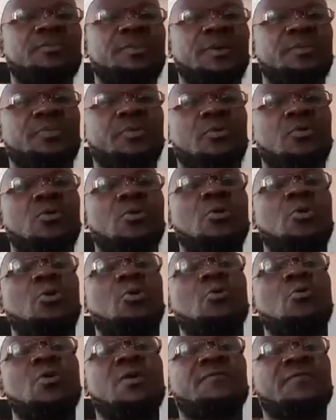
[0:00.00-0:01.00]
people
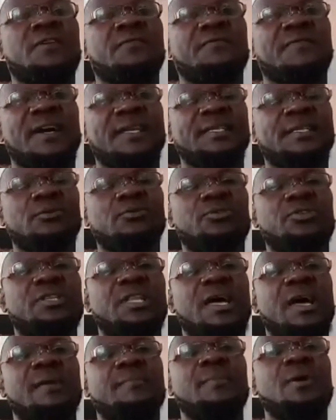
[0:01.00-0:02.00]
who have reverted to
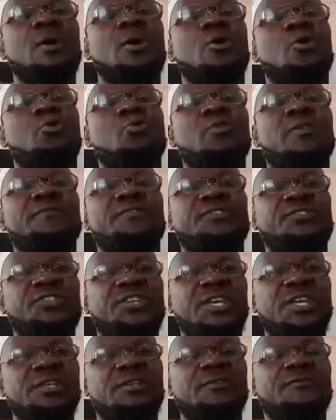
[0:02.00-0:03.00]
Islam, who have
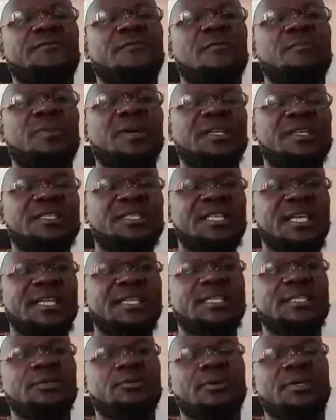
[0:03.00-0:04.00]
changed from
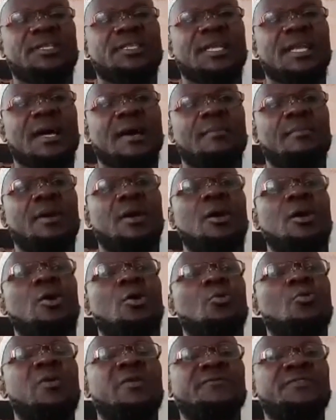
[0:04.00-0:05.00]
Christianity to Islam,
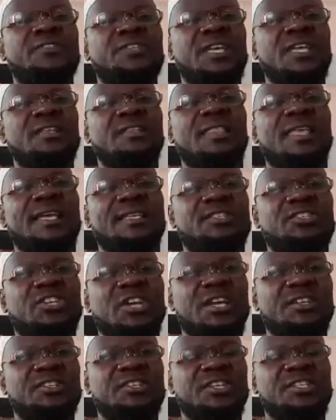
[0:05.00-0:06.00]
who have changed their
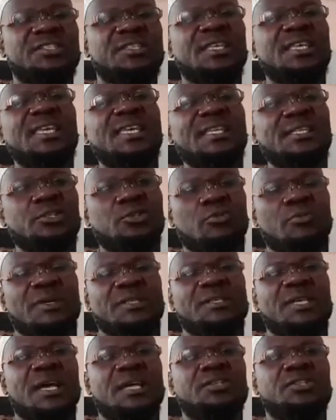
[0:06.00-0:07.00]
churches into
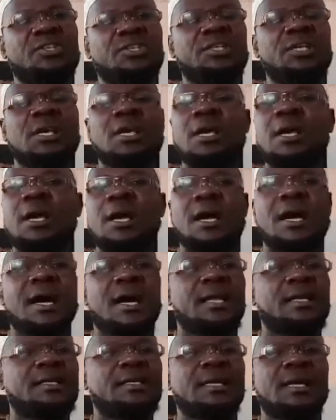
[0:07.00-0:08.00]
masajid,
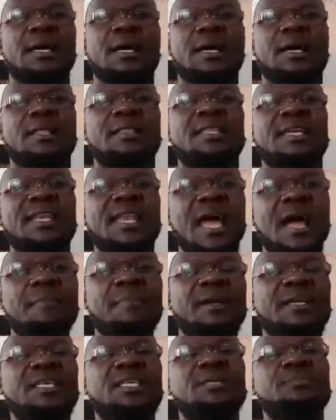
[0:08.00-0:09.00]
and uh, the
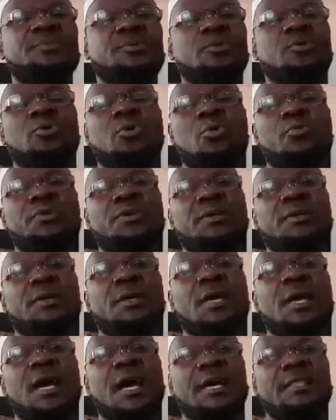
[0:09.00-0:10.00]
number keeps growing.
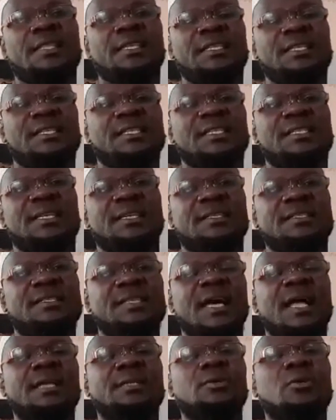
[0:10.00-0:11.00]
And this is as a
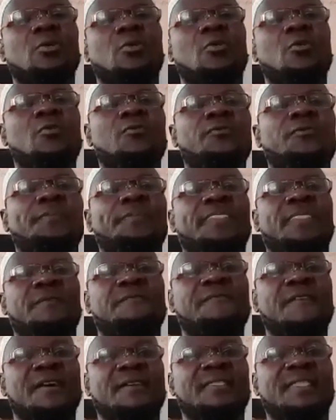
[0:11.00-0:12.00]
result of the
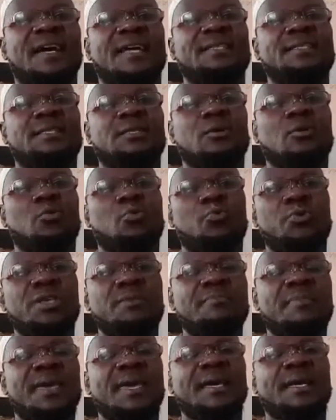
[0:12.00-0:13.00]
fact that we
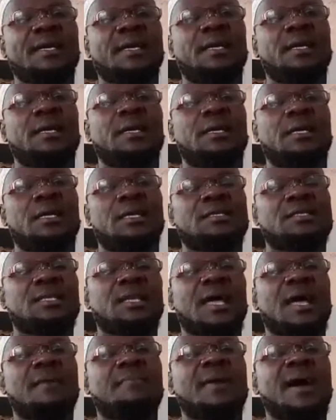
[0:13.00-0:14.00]
make
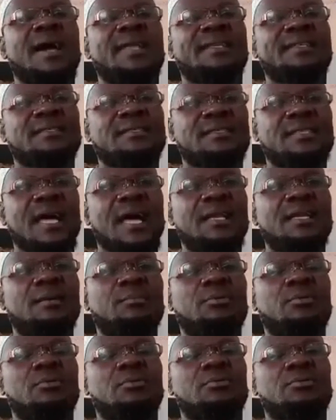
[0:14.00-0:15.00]
Islam
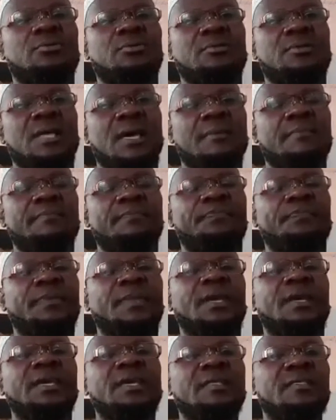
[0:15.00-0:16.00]
understandable to them
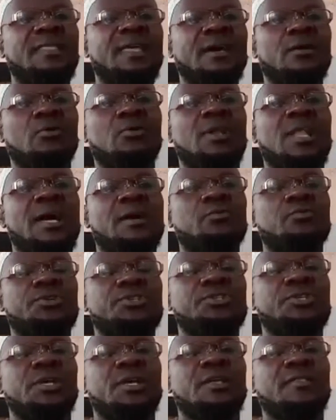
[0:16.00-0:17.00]
in their own
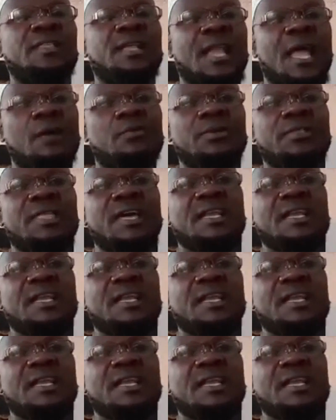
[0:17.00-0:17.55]
language, the language they